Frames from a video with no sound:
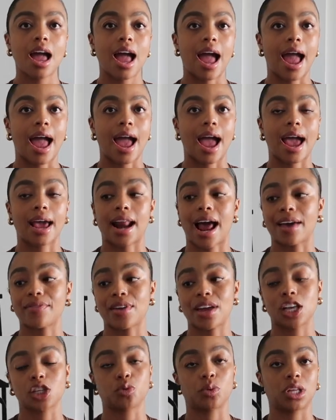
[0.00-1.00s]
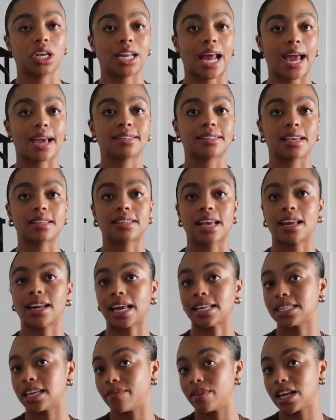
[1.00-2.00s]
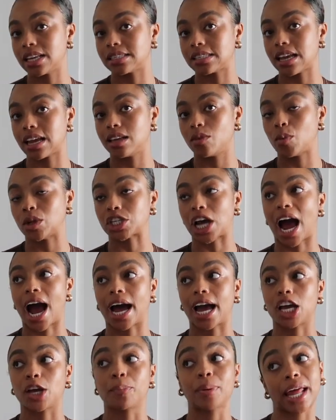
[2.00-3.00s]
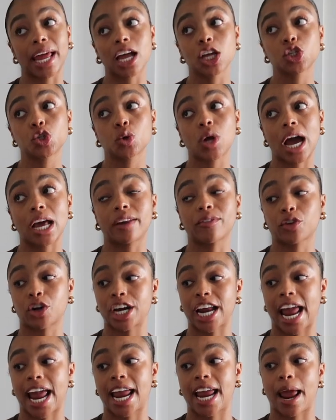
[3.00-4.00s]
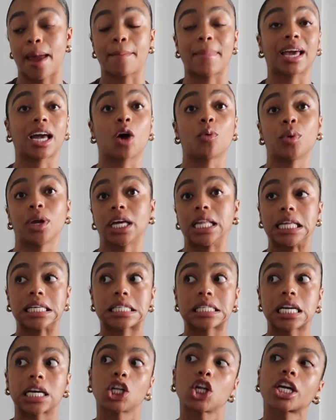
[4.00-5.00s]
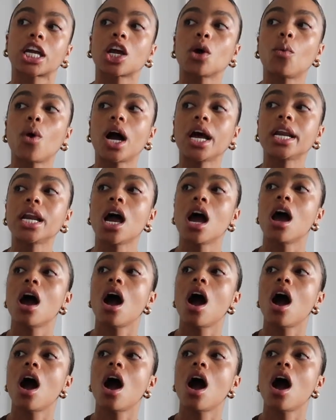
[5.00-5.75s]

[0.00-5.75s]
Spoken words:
and I think it's really nice. It's a nativity scene, which I plan to kind of create and make a realistic looking one